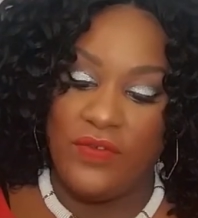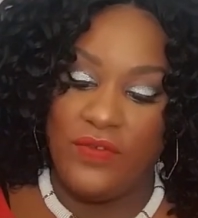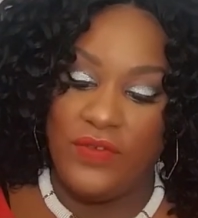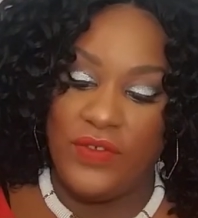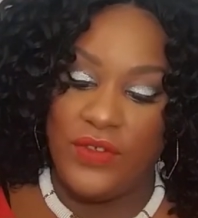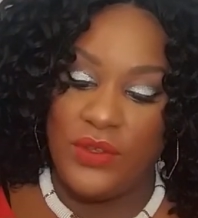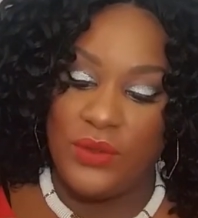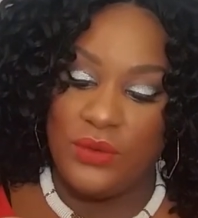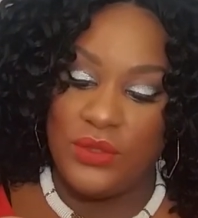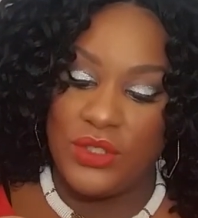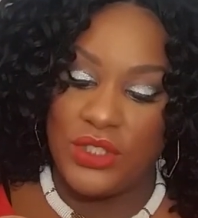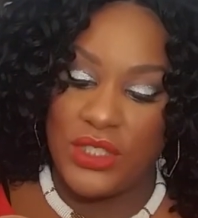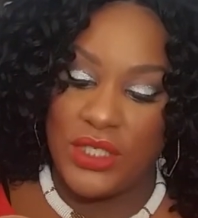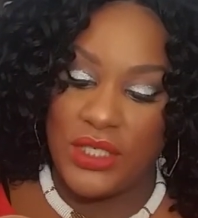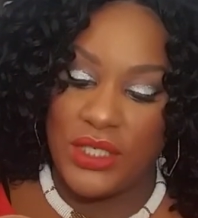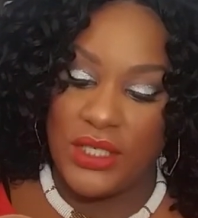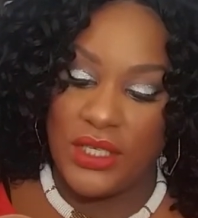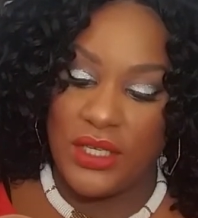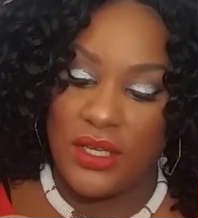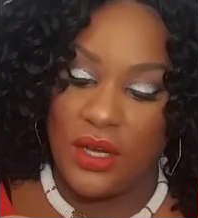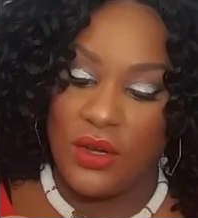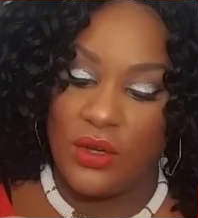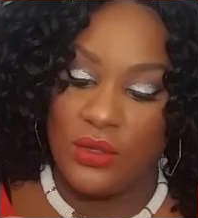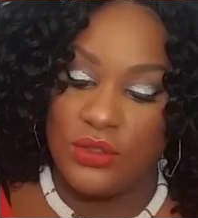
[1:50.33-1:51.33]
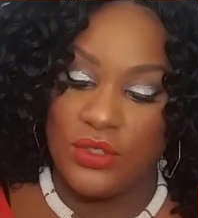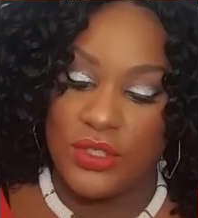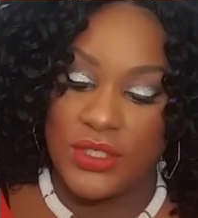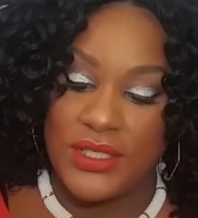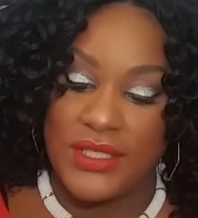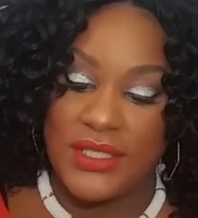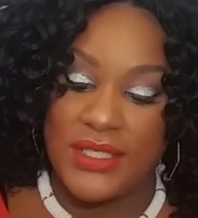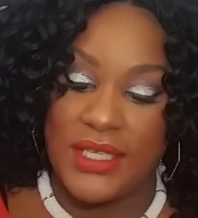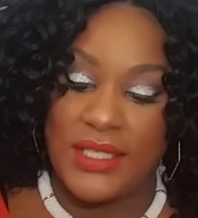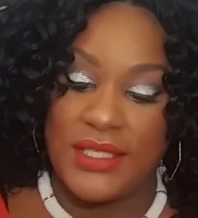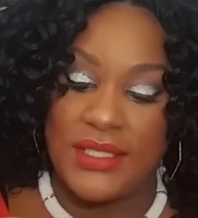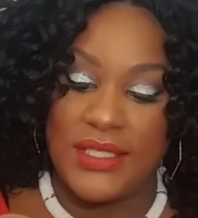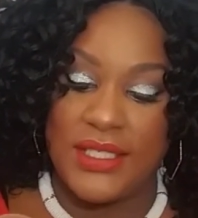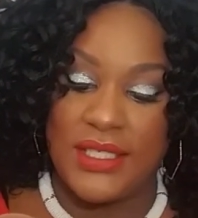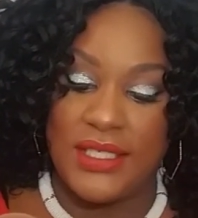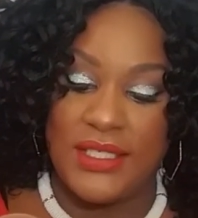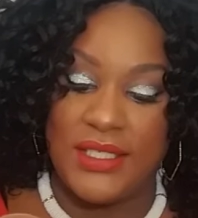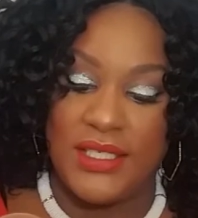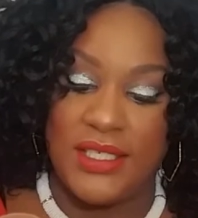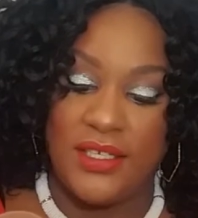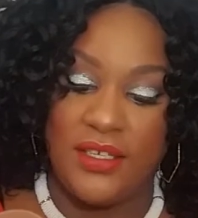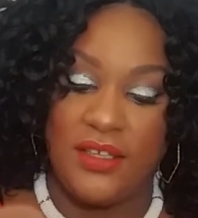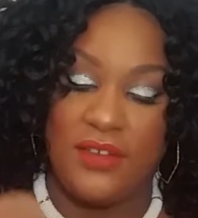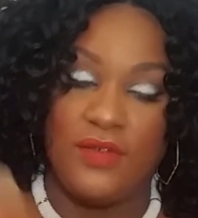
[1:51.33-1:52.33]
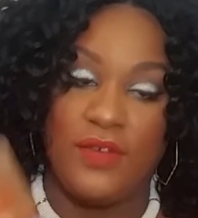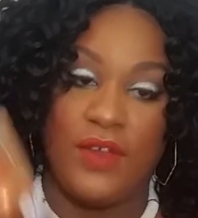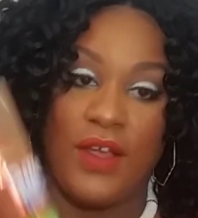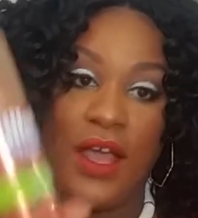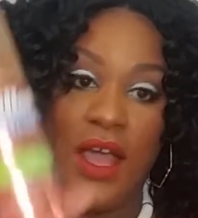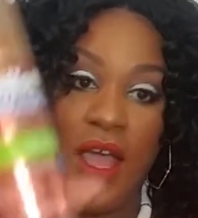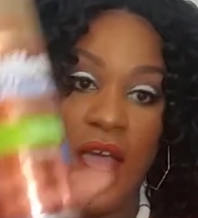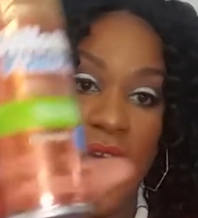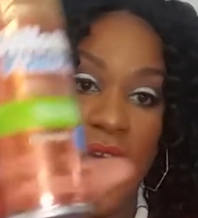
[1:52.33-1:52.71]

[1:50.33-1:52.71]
Fusion Ultra Sensitive